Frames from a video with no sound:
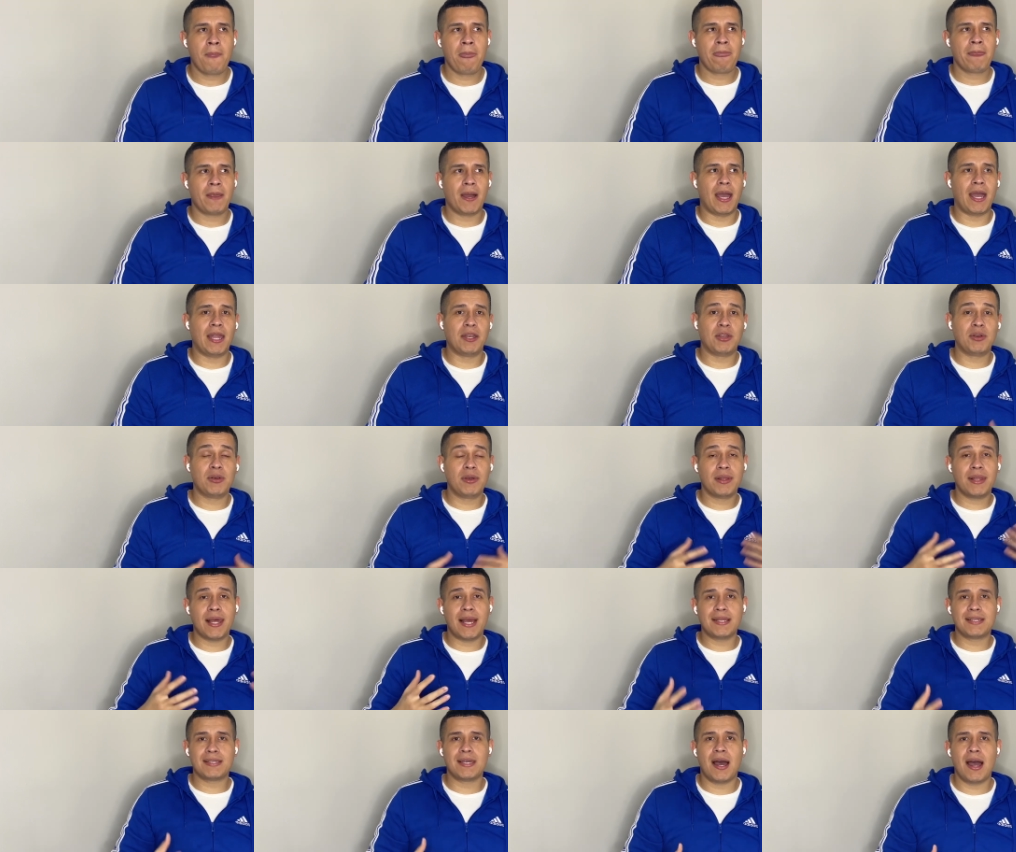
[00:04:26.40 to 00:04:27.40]
And during
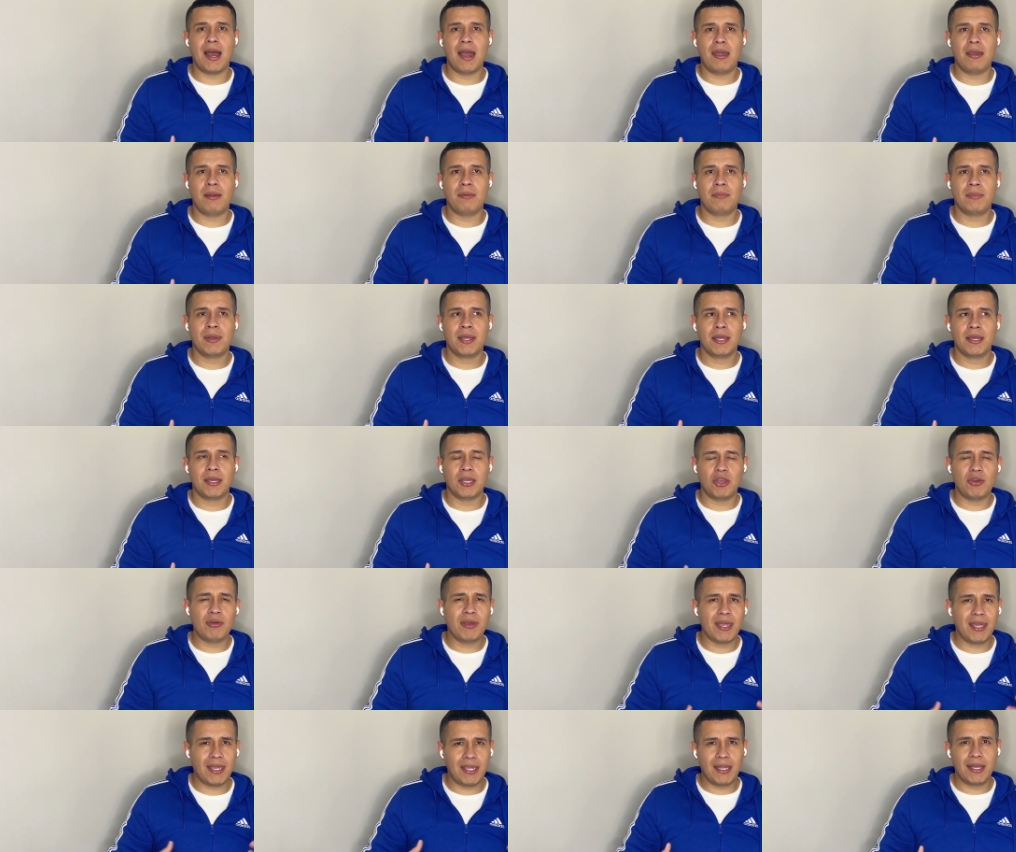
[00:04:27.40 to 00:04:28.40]
that time, you
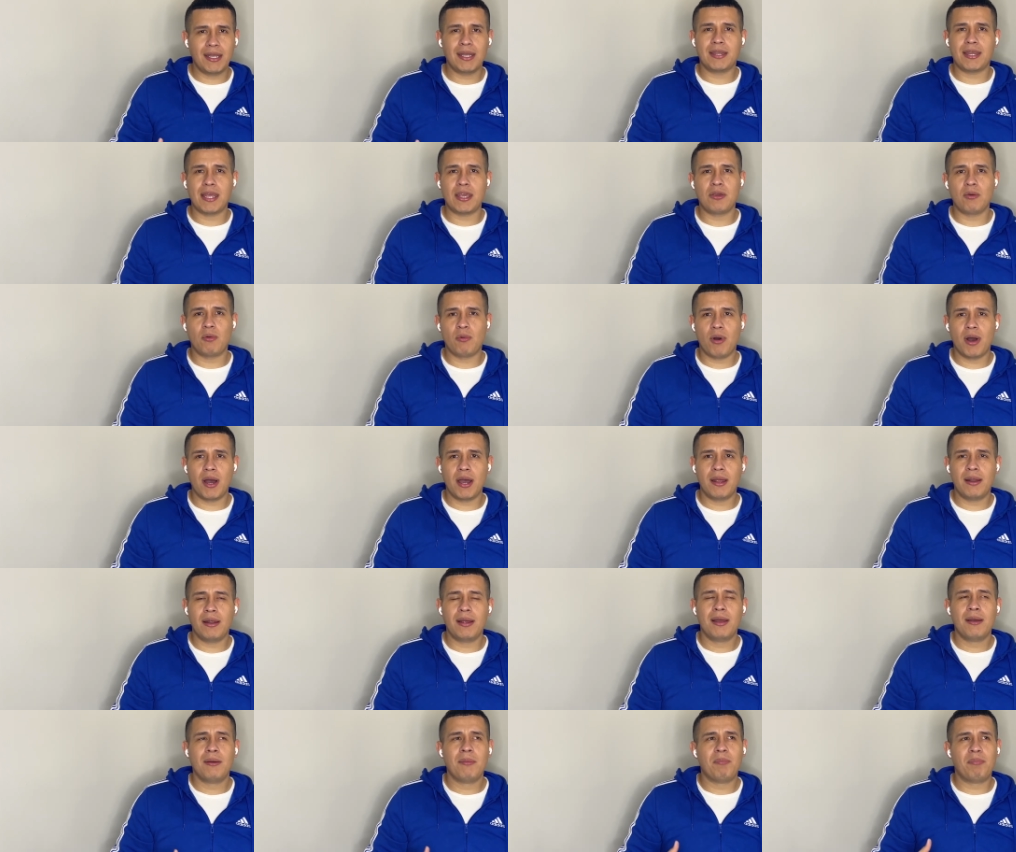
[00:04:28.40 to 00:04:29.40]
can eat anything you want,
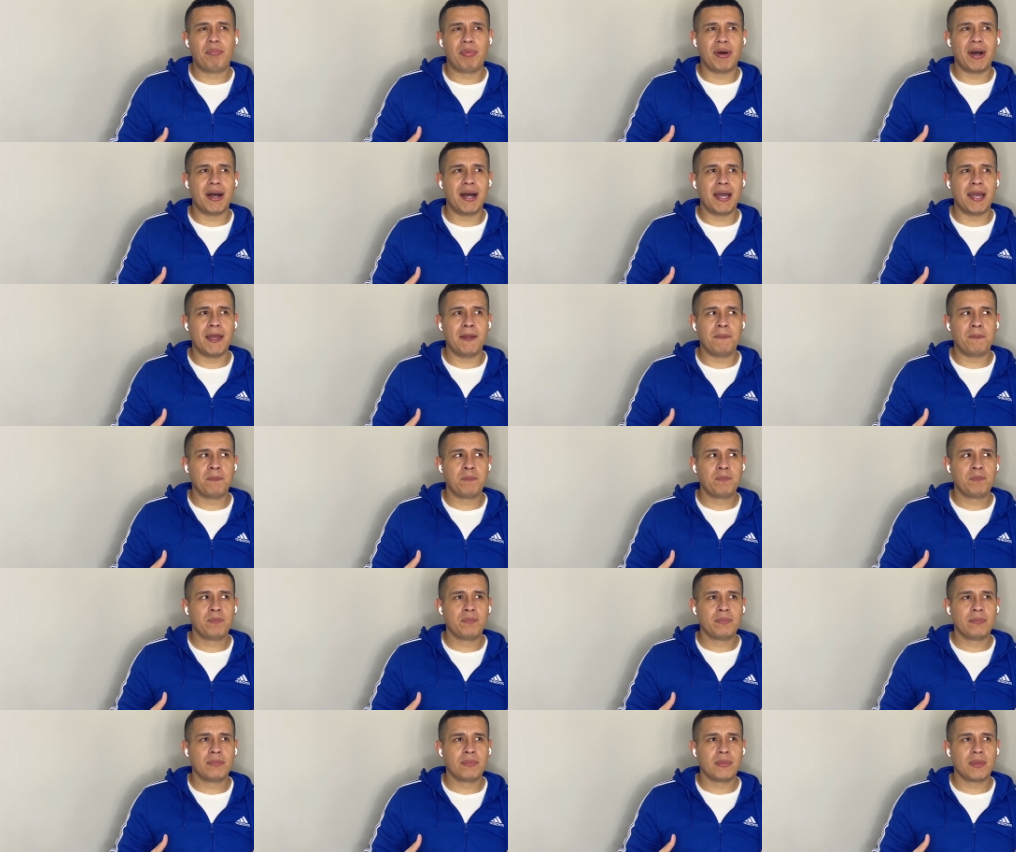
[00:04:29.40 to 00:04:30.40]
but
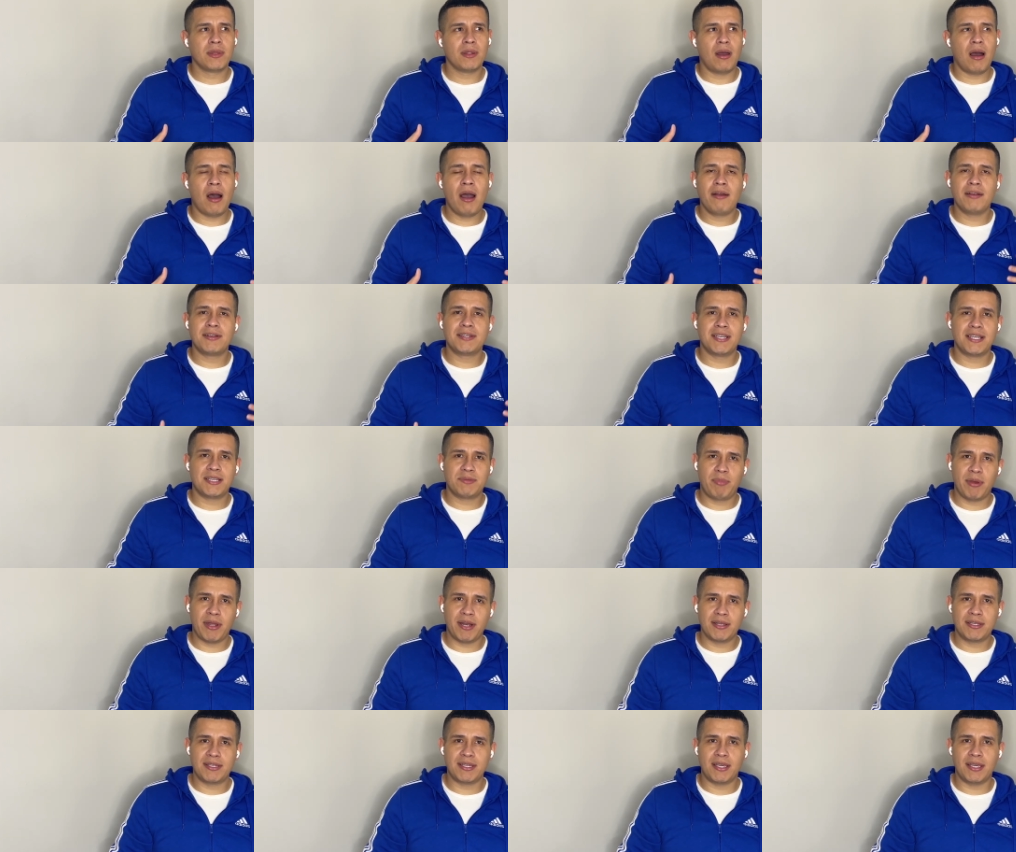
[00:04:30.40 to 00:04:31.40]
obviously it's
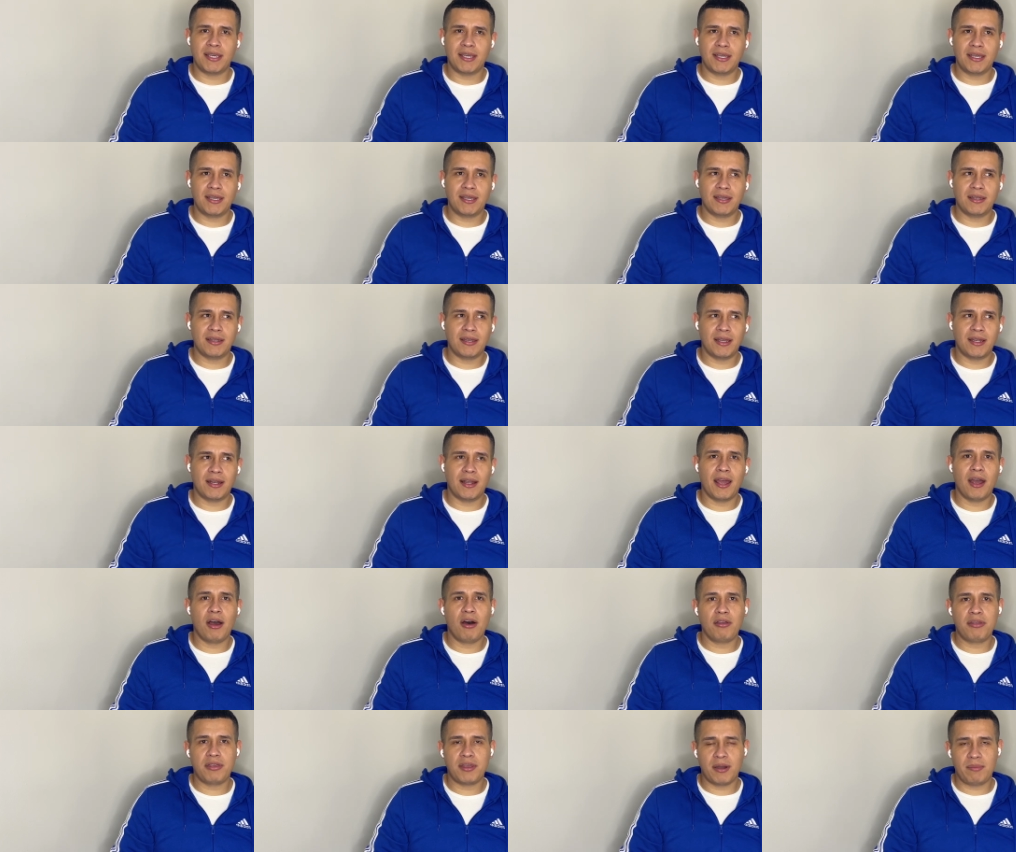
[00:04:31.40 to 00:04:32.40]
better to eat in a
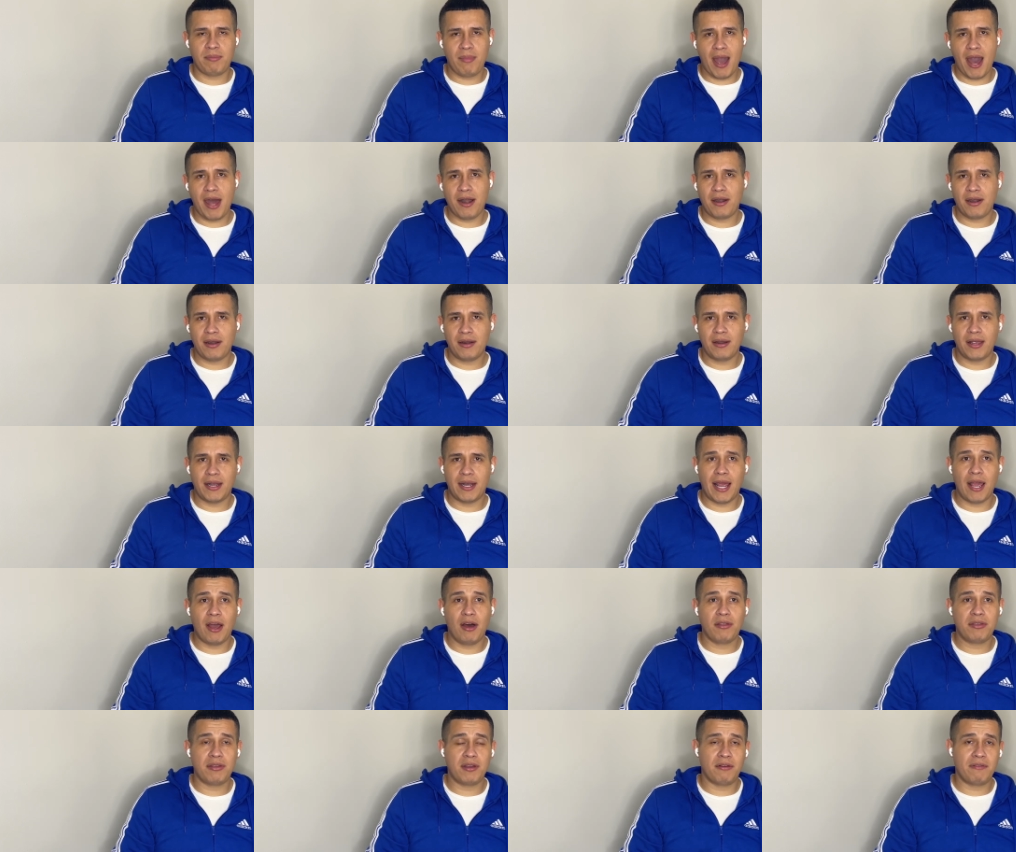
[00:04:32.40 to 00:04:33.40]
healthier manner, in a
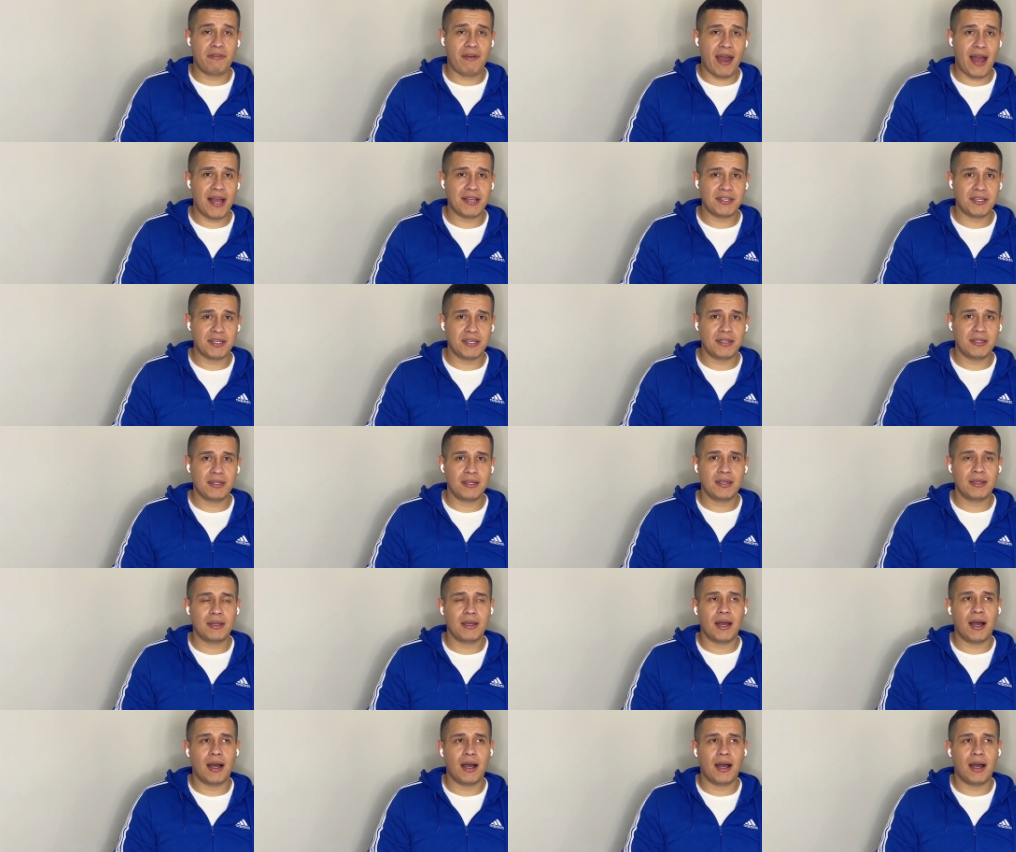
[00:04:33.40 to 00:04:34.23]
healthier fashion.